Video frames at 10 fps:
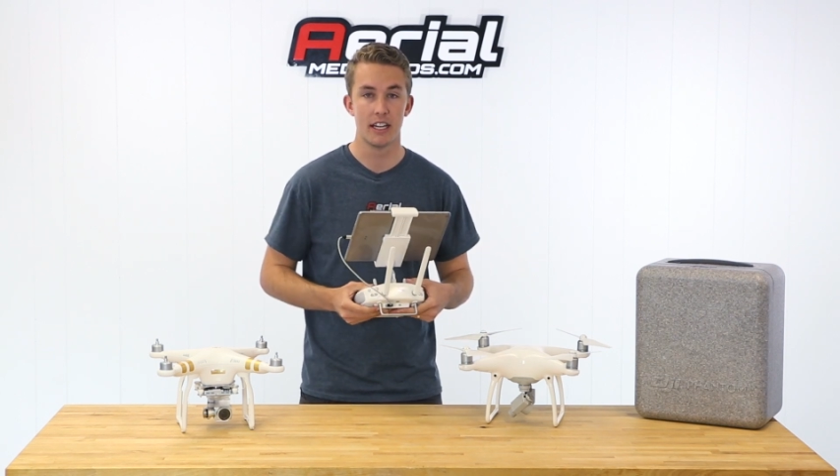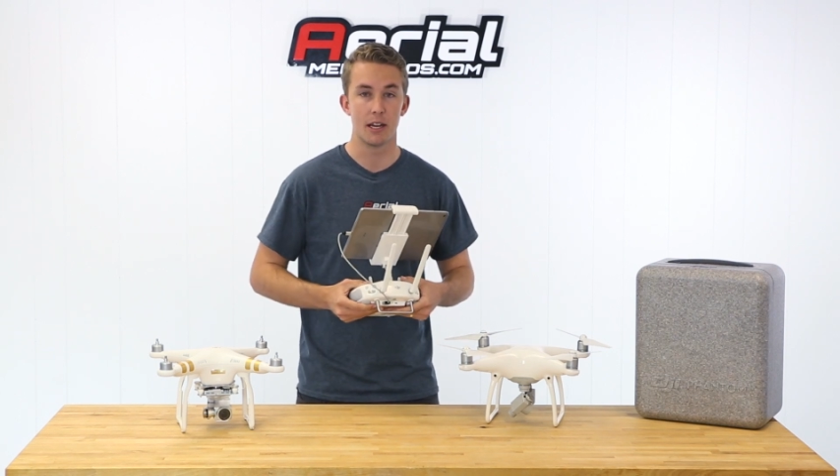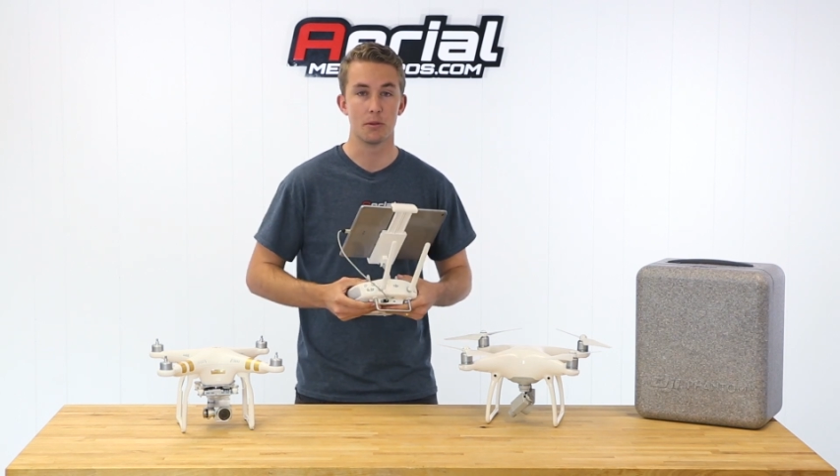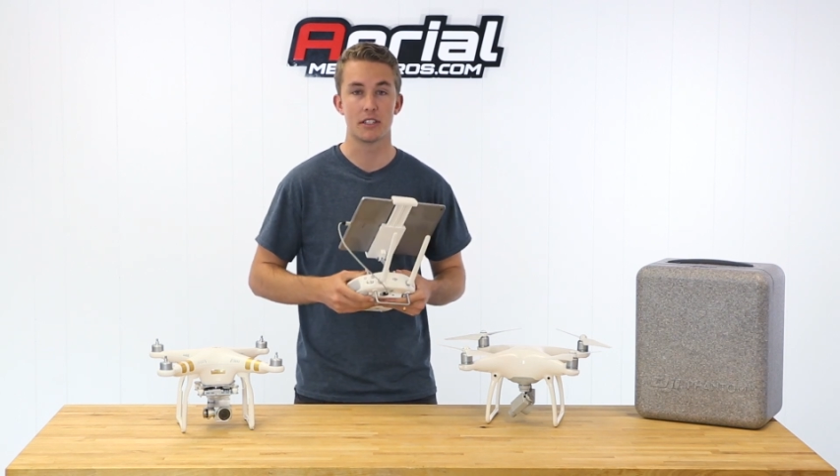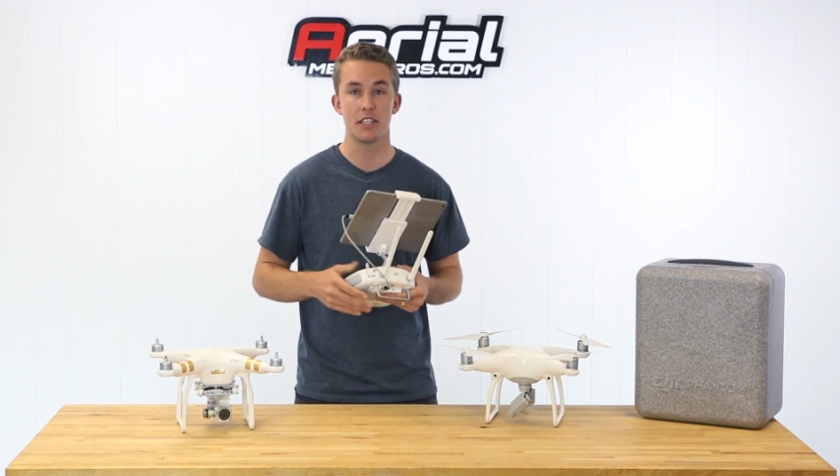
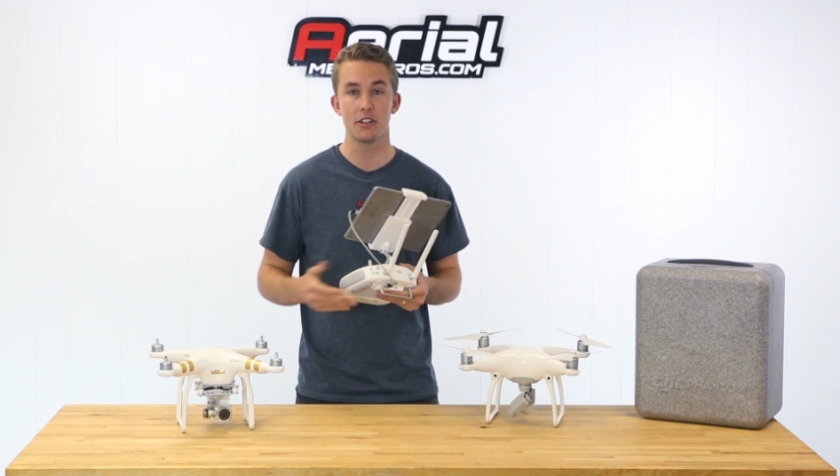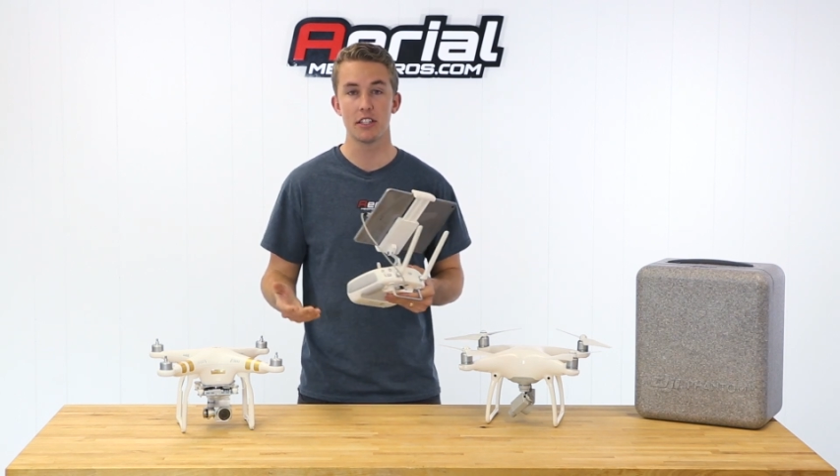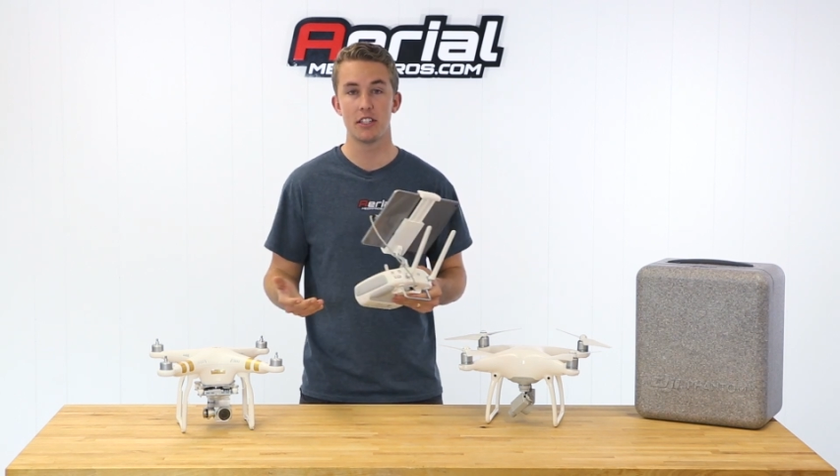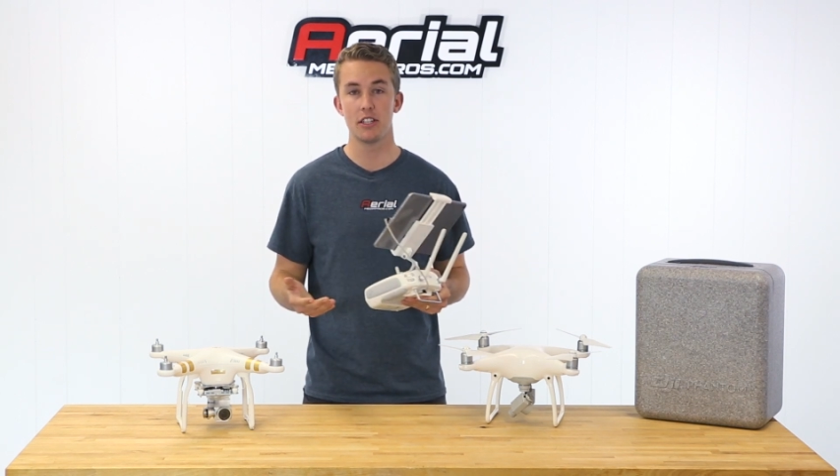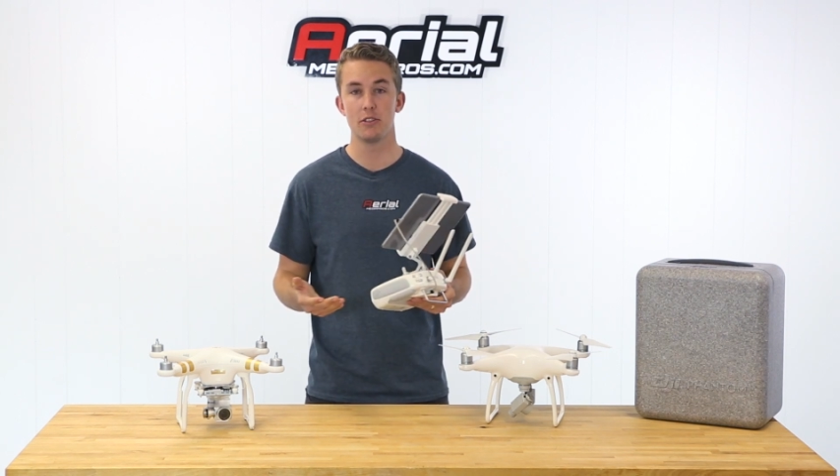It will still
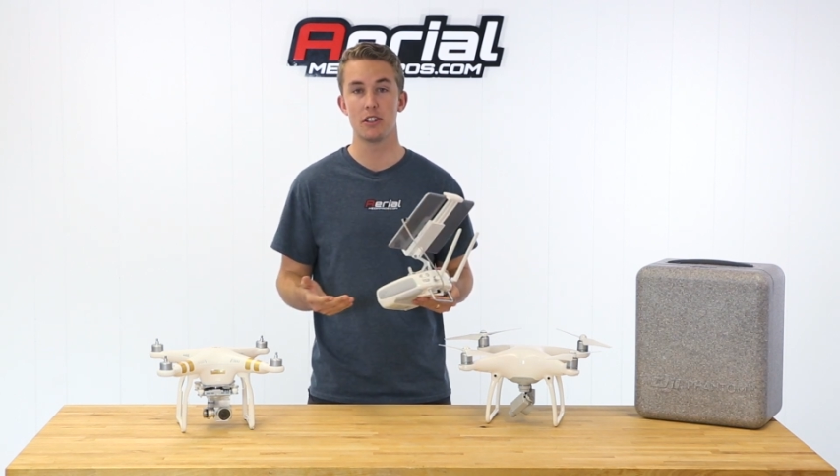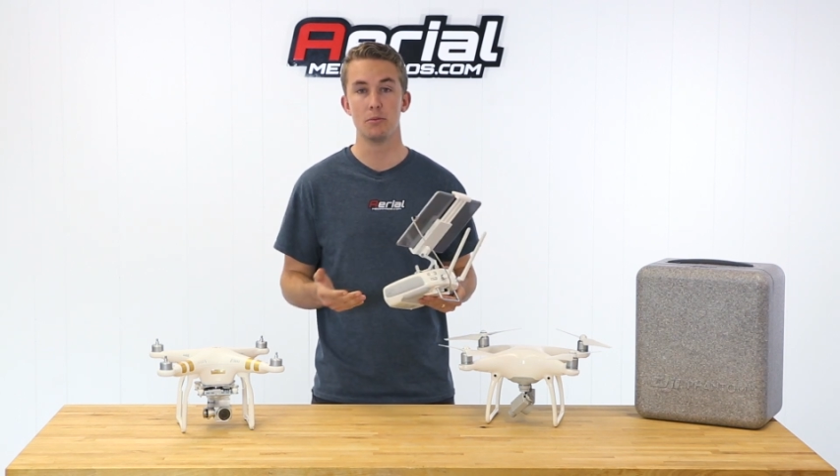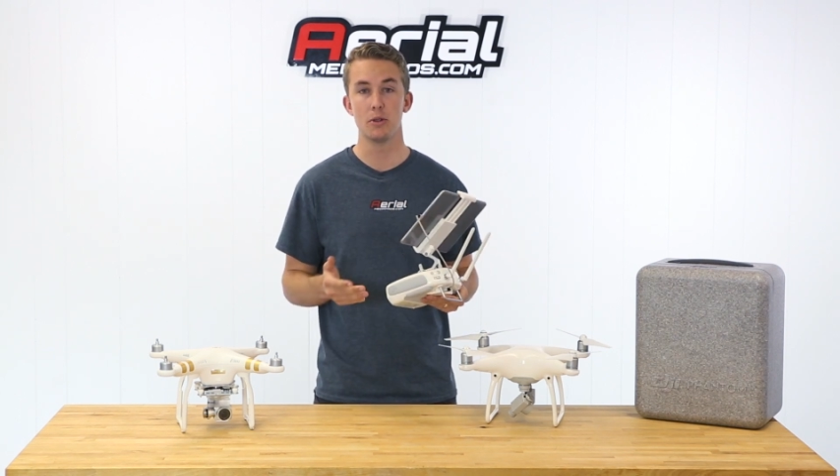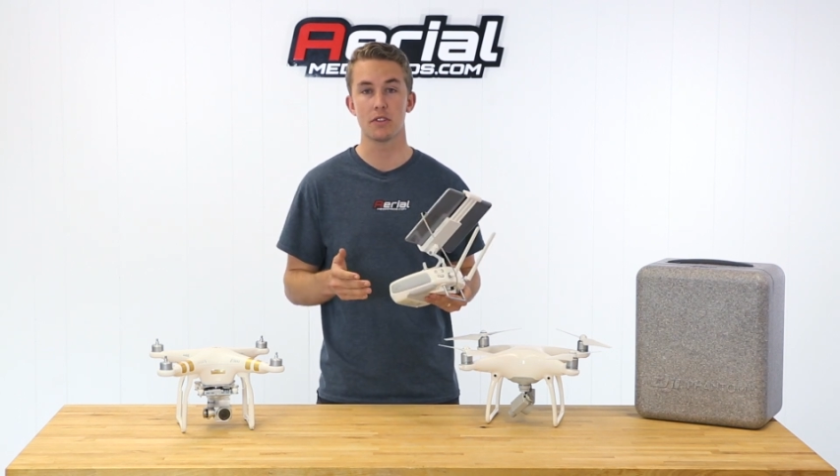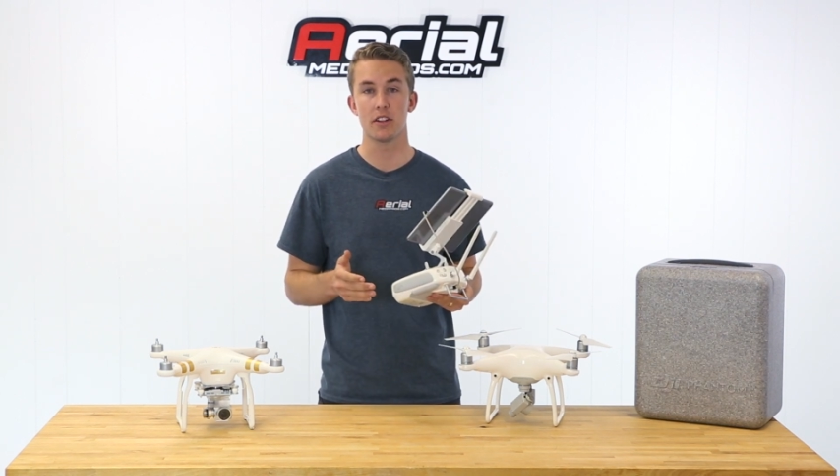continue to
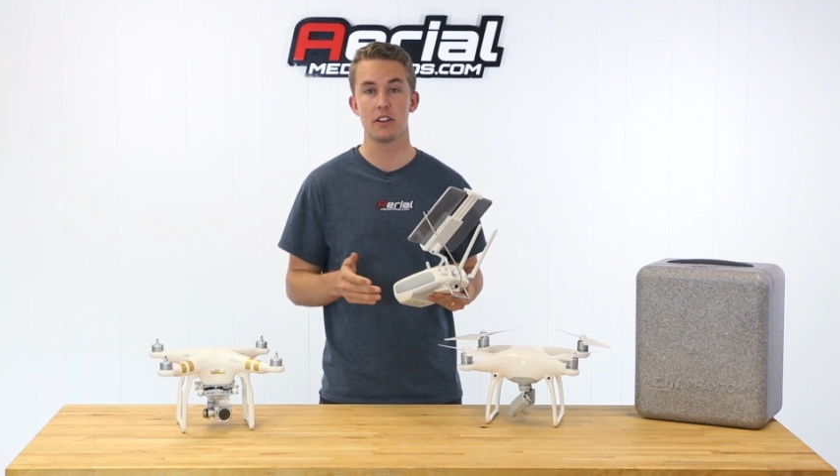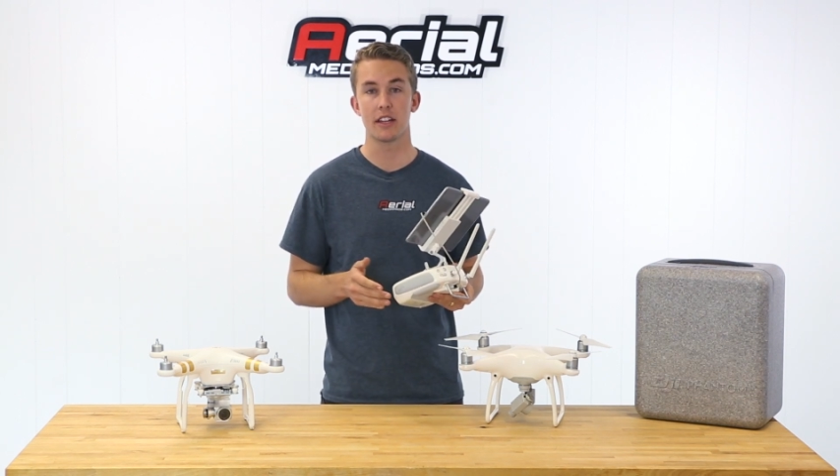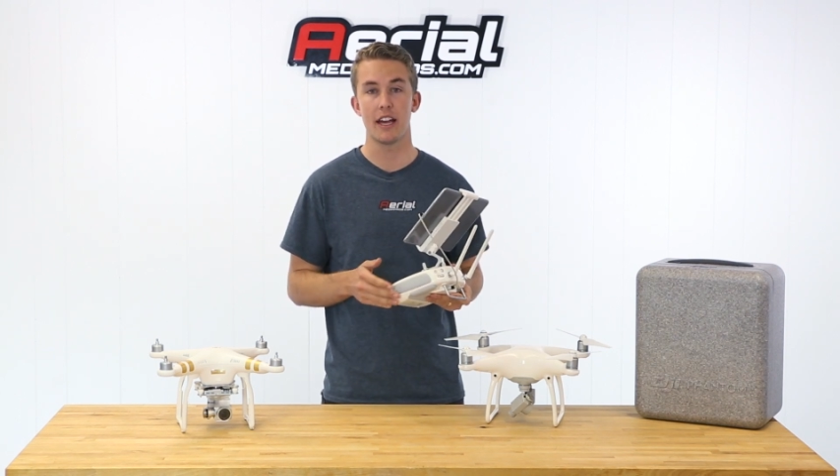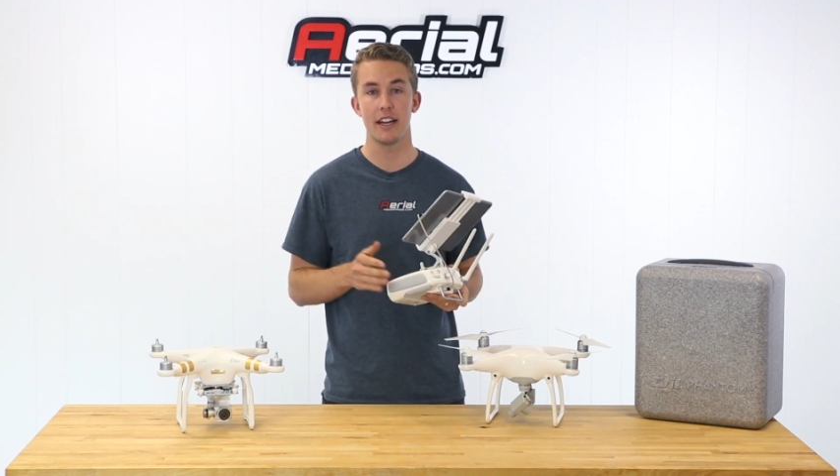move along the